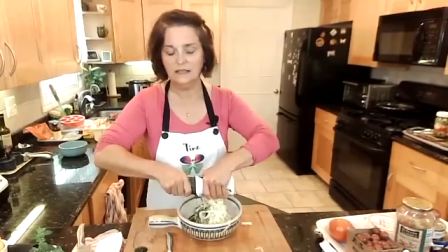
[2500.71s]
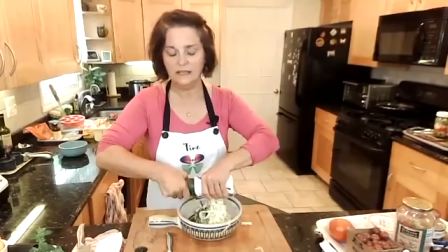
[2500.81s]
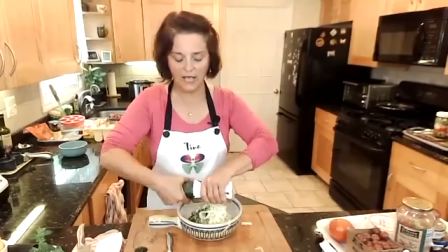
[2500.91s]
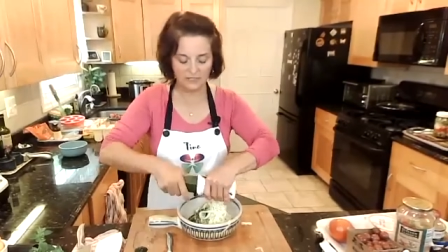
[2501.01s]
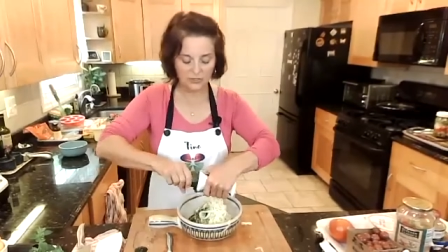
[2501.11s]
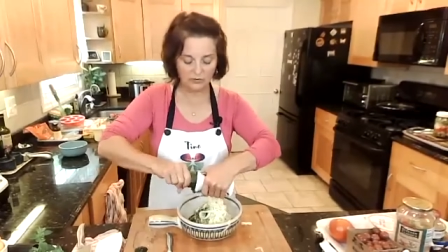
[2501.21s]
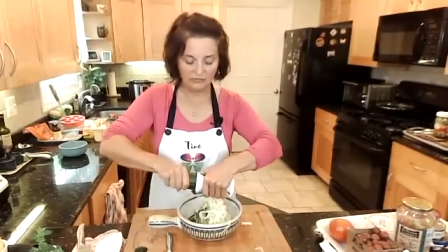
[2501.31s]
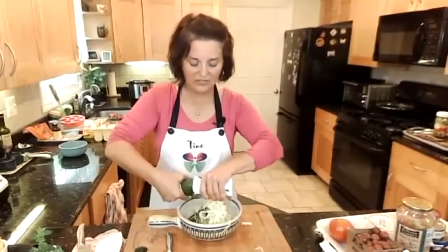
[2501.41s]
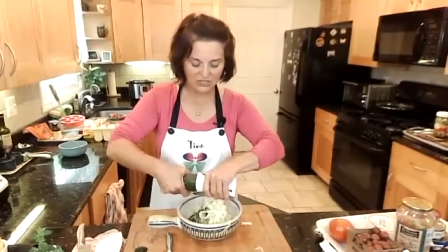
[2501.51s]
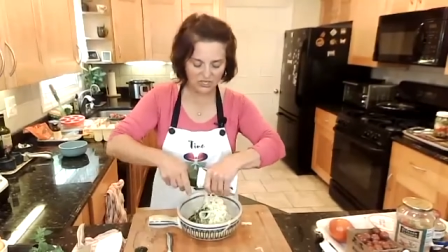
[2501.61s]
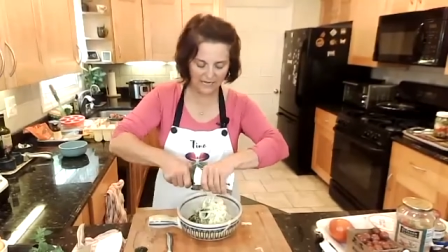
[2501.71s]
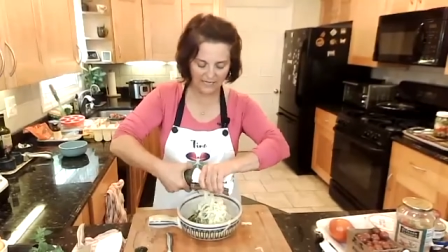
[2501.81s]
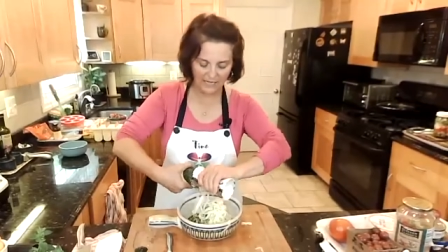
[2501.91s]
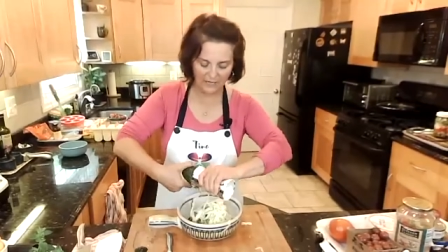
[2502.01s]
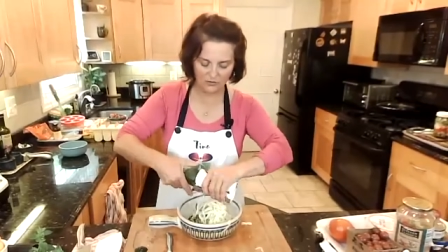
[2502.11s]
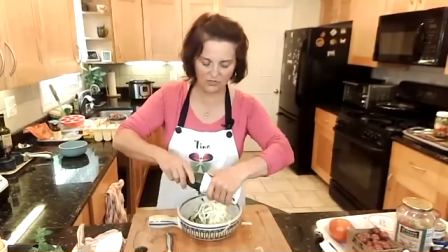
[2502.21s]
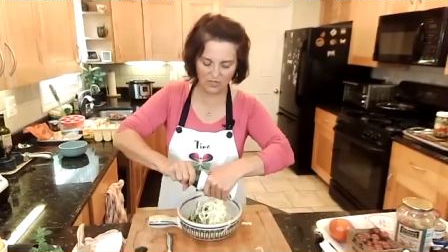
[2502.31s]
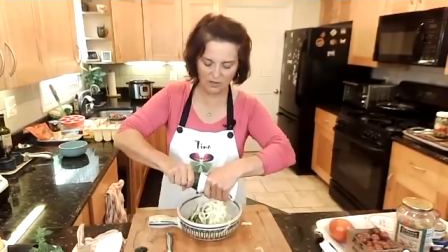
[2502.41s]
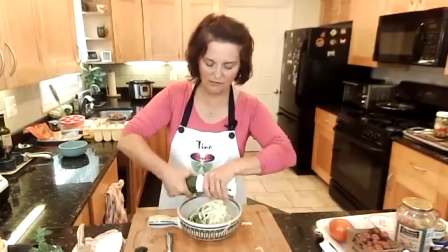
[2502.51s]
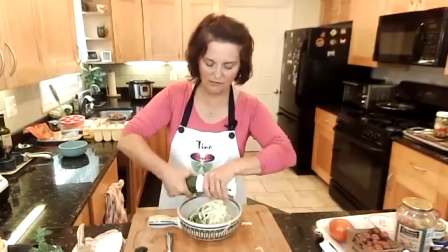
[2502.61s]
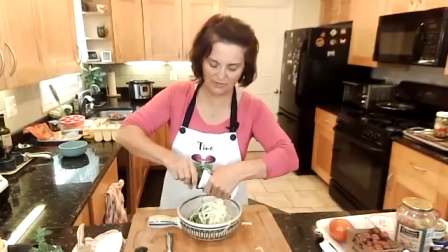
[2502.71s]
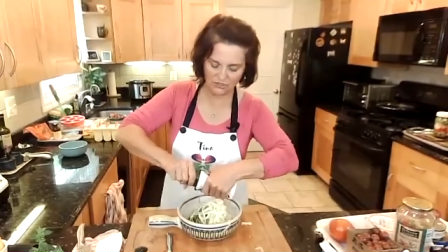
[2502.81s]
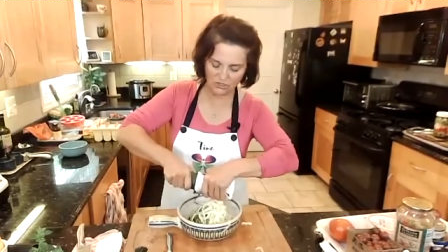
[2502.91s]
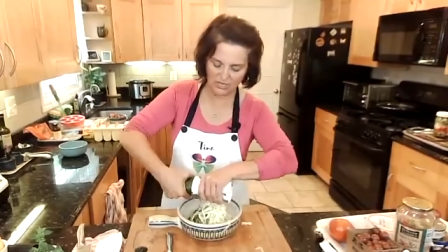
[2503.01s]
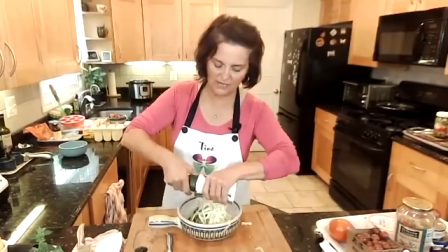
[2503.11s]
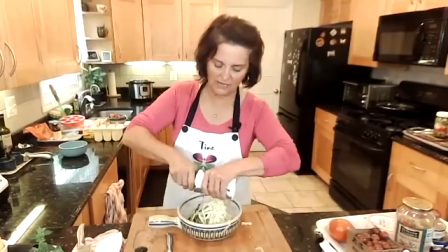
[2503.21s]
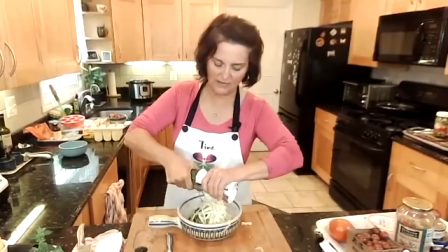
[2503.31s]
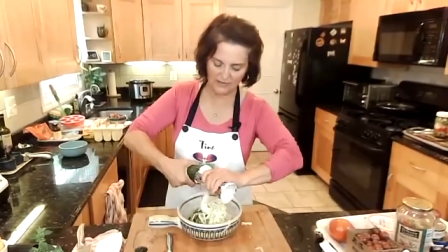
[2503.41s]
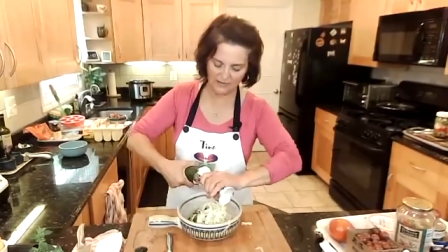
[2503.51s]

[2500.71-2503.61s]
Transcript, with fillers: Yeah, so Veggetti, get yourself a Veggetti.